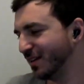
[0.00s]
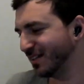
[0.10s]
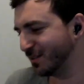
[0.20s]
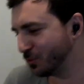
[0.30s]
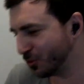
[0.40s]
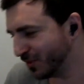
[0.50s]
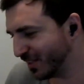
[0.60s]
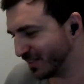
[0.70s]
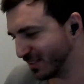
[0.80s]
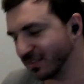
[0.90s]
because I'm sure
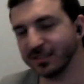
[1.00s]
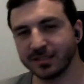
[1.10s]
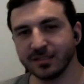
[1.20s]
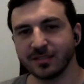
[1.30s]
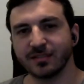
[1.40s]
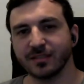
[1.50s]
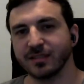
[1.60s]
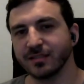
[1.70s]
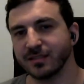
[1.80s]
that it's it's it's it's a,